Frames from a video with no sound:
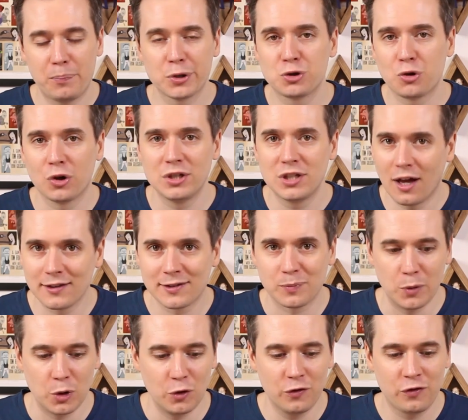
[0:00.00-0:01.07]
Patron does
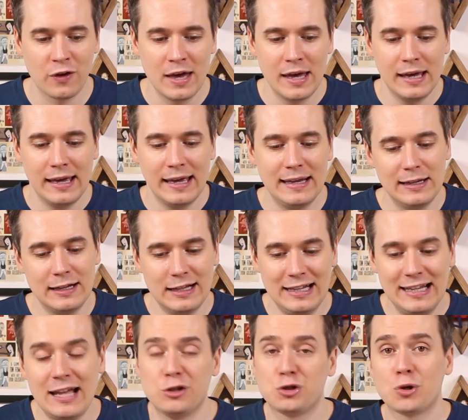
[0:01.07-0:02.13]
move, he
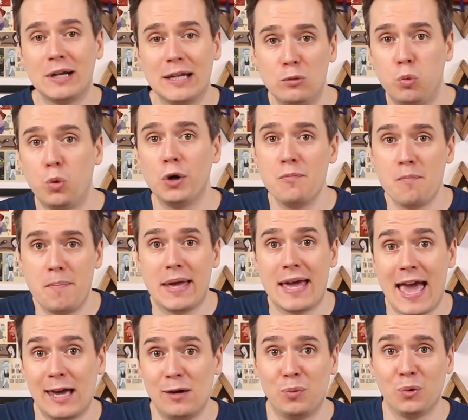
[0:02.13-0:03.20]
literally wouldn't be
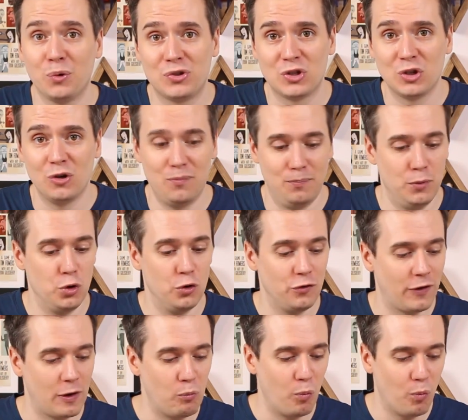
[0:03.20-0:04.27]
able to move.
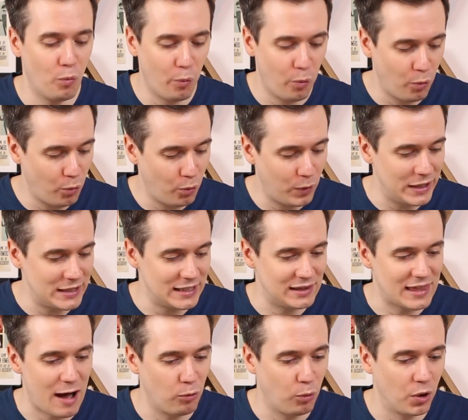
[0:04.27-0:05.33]
And we did
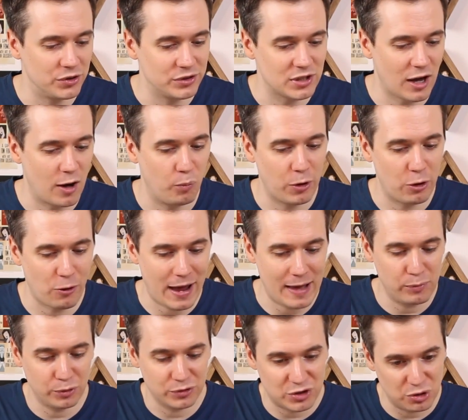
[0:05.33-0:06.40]
that one turn. We were
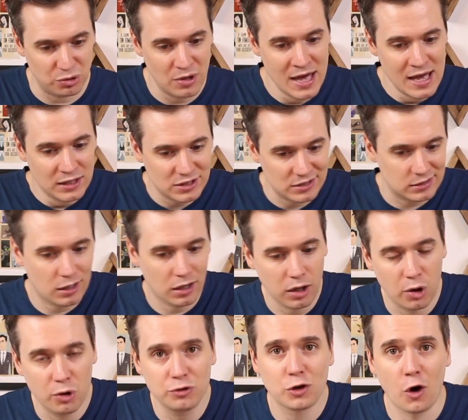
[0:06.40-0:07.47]
able to just
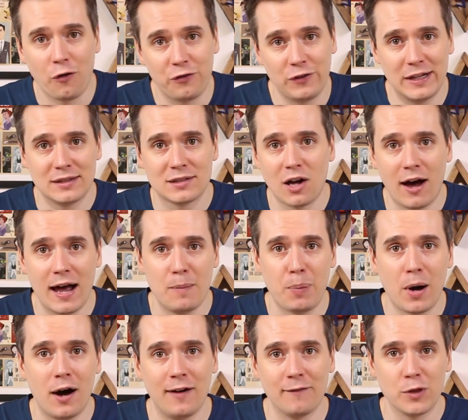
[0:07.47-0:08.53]
close off an entire
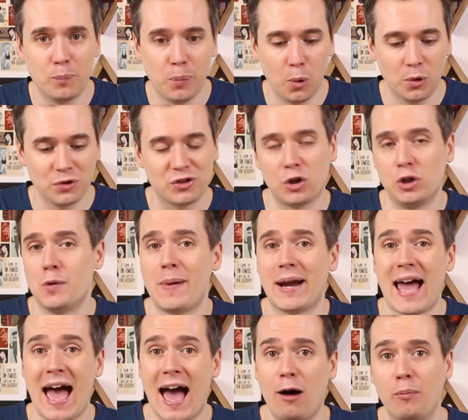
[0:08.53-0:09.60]
part of the board. So no matter
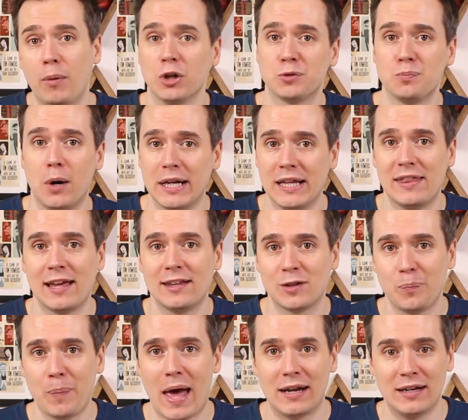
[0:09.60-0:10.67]
how much money they
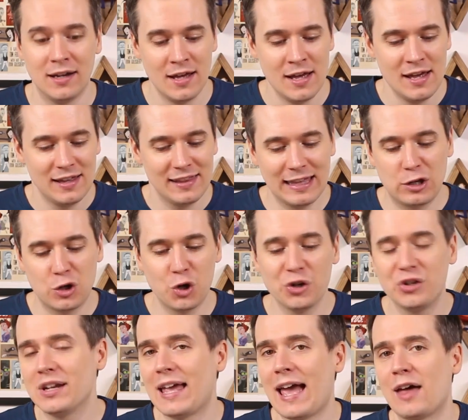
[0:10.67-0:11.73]
spent, they
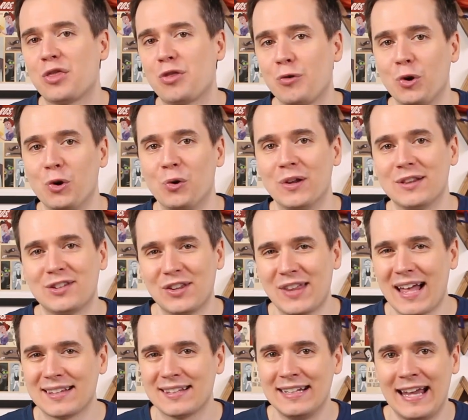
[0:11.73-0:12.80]
couldn't get through. And so
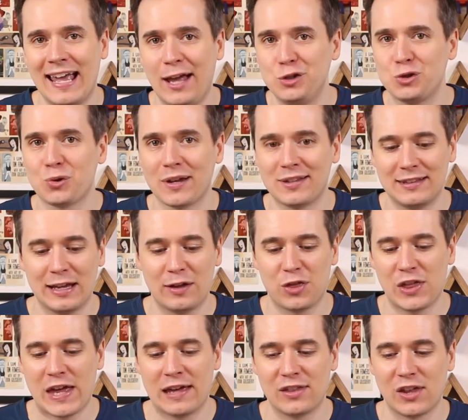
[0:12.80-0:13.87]
that's an interesting
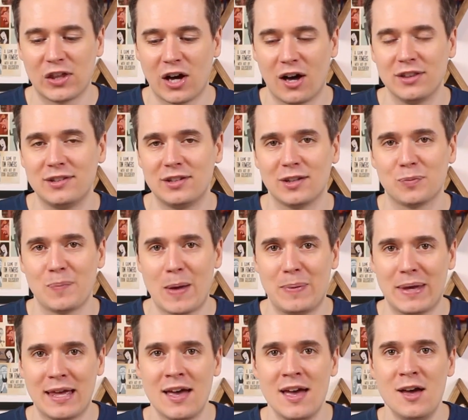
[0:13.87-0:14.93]
thing that the hunters
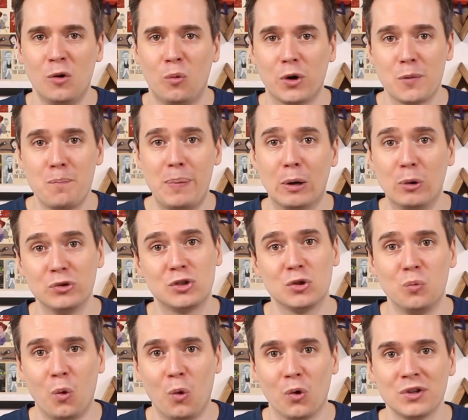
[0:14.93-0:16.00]
maybe want to build
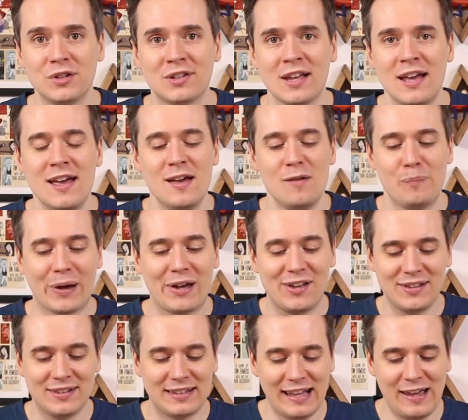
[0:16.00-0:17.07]
towards,
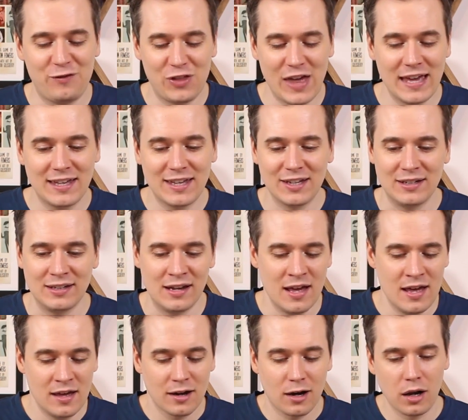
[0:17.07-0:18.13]
because if they can
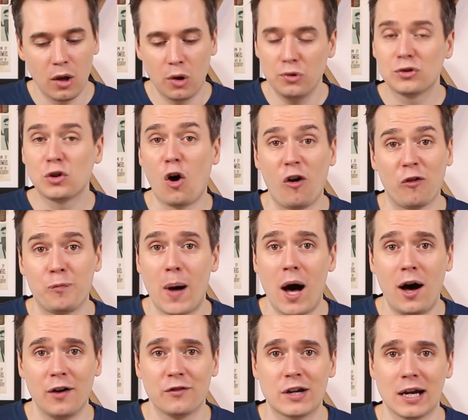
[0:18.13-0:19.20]
close off
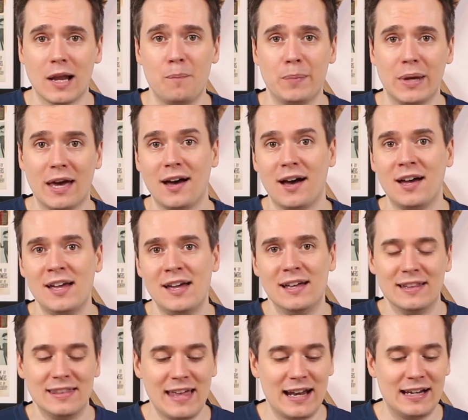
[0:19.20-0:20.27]
part of Colombia,
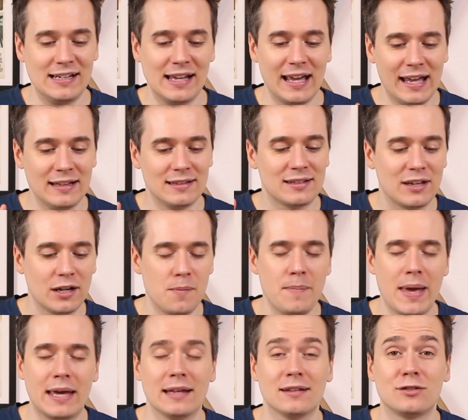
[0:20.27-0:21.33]
then it's going to
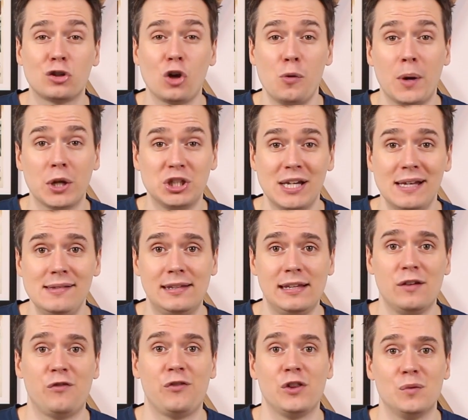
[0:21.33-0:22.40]
make it so much
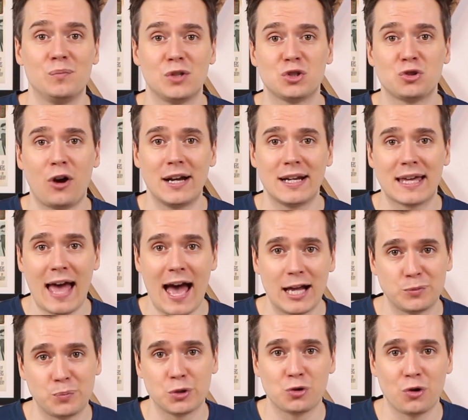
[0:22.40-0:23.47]
easier for them to try to
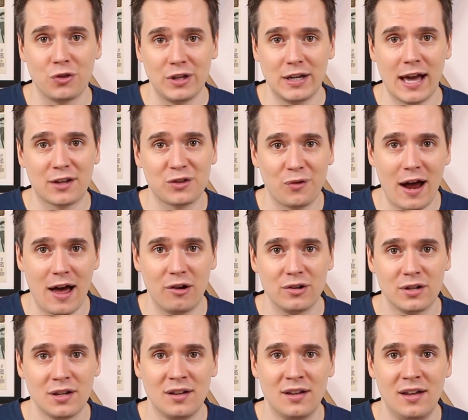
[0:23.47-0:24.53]
catch Patron the next round.